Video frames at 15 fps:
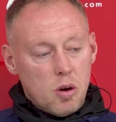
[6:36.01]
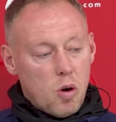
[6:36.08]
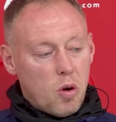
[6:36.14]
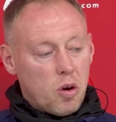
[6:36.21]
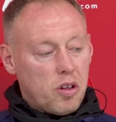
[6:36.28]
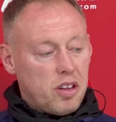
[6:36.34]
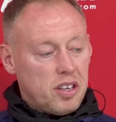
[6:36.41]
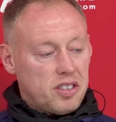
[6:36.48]

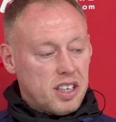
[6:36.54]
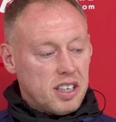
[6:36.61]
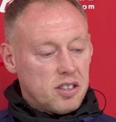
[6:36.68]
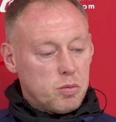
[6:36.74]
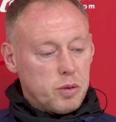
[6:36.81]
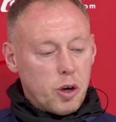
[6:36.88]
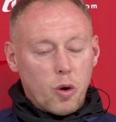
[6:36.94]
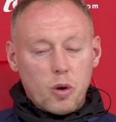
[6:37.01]
all of these
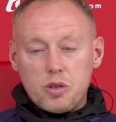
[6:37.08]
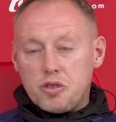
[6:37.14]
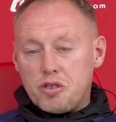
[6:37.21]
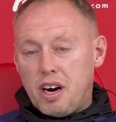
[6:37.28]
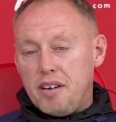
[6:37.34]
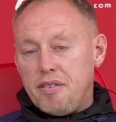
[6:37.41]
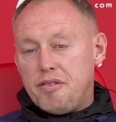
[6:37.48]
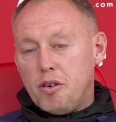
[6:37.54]
things that we all
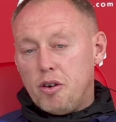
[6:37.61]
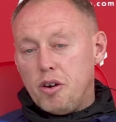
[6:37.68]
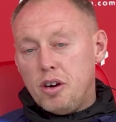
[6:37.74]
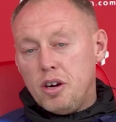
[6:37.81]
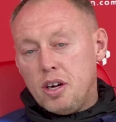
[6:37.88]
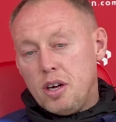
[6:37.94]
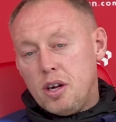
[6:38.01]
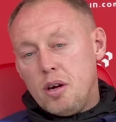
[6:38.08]
strive for